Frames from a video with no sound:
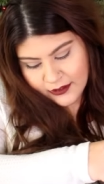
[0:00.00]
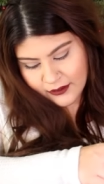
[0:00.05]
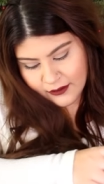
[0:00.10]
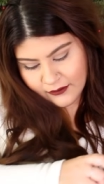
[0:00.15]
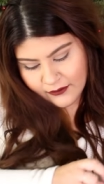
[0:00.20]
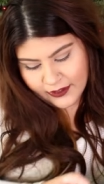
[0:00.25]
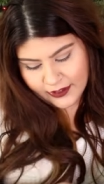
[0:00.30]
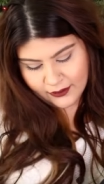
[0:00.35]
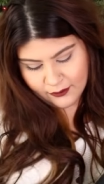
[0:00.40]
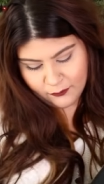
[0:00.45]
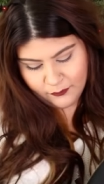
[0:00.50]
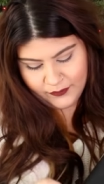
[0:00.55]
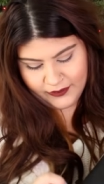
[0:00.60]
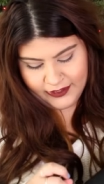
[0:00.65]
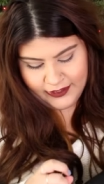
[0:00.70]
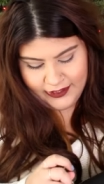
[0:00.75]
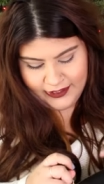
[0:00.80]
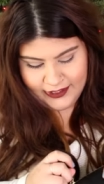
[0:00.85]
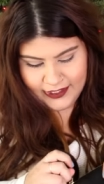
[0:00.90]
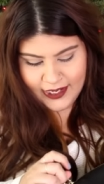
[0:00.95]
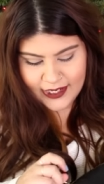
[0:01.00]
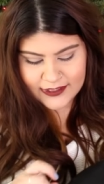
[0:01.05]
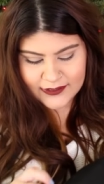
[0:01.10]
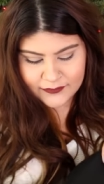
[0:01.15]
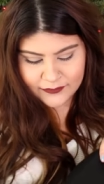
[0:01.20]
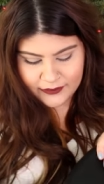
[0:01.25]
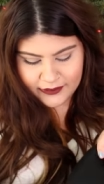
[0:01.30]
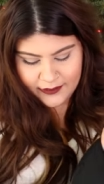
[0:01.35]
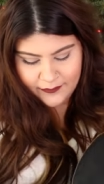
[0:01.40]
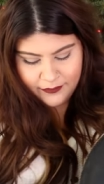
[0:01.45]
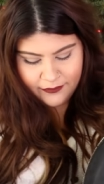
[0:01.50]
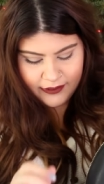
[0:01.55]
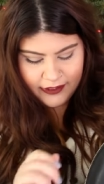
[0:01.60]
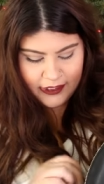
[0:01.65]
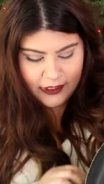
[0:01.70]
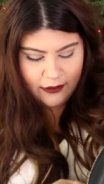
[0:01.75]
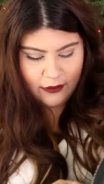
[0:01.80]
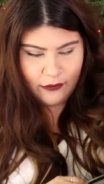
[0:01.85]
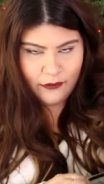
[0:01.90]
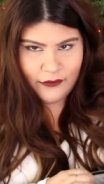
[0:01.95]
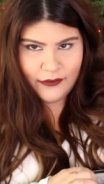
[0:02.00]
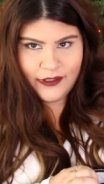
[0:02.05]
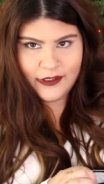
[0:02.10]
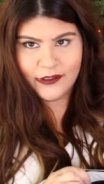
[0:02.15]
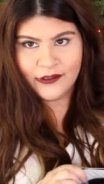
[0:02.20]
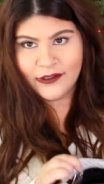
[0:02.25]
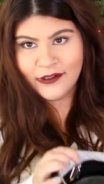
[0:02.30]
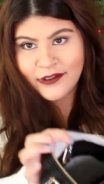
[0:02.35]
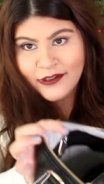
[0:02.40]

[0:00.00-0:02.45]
Go ahead and open it. And it has really pretty gold,